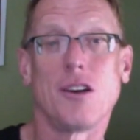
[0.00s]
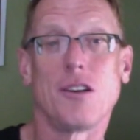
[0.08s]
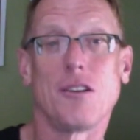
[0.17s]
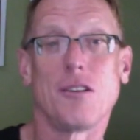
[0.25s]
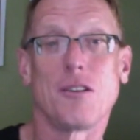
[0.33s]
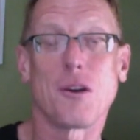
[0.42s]

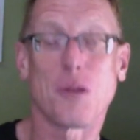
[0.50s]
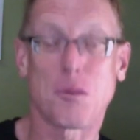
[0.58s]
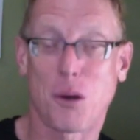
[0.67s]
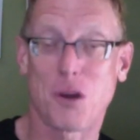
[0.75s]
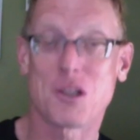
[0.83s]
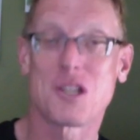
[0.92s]
The
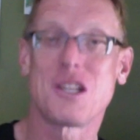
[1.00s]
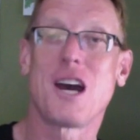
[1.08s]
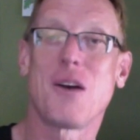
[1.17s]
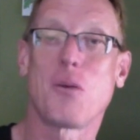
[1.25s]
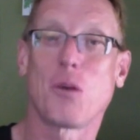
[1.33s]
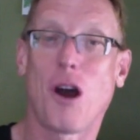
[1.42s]
person
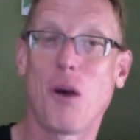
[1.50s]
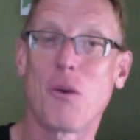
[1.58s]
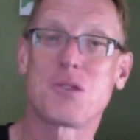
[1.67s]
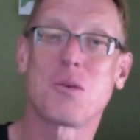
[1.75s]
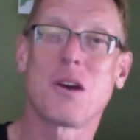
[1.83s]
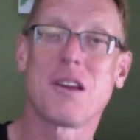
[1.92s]
that we're
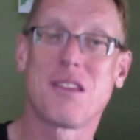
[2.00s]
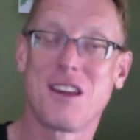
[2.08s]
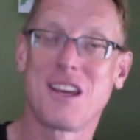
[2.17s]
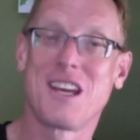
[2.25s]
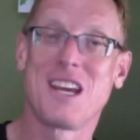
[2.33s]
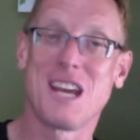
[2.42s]
always with,
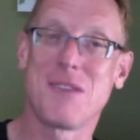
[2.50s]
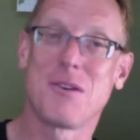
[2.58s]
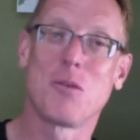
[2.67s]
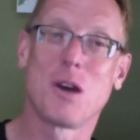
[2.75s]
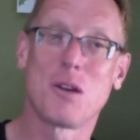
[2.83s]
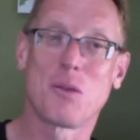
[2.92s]
even
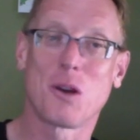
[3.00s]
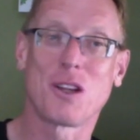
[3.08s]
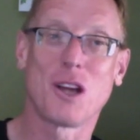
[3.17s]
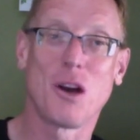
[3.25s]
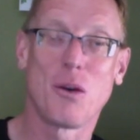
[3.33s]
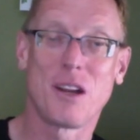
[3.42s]
when we're
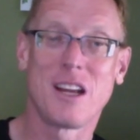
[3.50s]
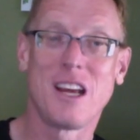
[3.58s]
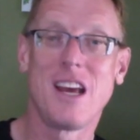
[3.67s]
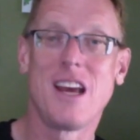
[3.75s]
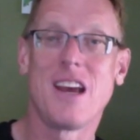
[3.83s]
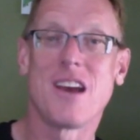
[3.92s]
alone,
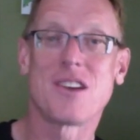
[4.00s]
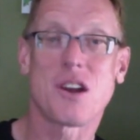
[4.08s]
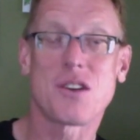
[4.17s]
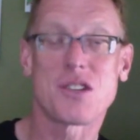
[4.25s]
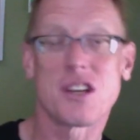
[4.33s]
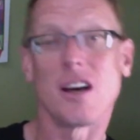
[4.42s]
is
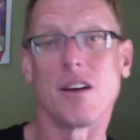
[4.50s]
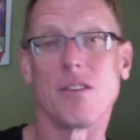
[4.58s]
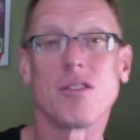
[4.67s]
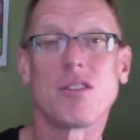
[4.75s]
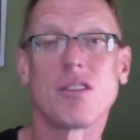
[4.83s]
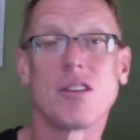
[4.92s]

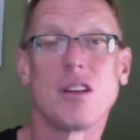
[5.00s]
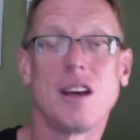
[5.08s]
ourselves.